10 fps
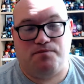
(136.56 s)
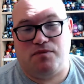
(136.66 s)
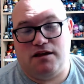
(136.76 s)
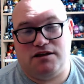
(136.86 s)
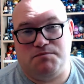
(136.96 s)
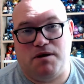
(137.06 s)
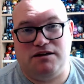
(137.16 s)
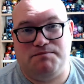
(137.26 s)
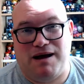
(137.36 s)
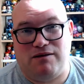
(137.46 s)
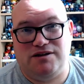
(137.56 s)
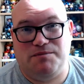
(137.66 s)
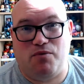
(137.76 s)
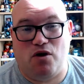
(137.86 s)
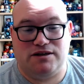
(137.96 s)
Smuggler's Bounty
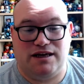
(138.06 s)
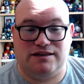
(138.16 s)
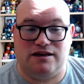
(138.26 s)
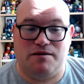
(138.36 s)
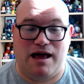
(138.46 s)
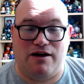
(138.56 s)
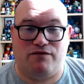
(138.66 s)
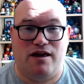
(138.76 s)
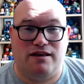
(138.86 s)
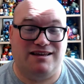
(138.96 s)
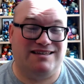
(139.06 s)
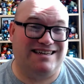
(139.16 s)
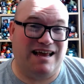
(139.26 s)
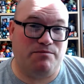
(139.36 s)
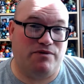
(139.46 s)
box is going to have the
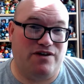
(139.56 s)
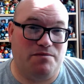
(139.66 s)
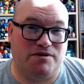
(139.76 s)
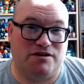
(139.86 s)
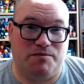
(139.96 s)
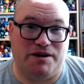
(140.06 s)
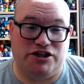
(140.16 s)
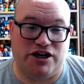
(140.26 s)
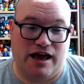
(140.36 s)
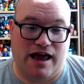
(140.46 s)
September theme is going to be Jedi,